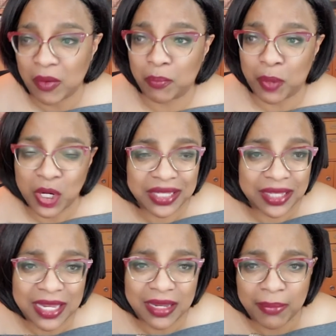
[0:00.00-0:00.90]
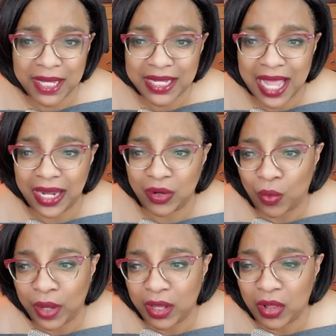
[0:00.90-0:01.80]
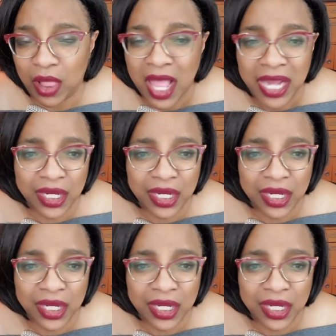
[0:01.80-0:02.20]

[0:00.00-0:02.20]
I'm burning the midnight oil,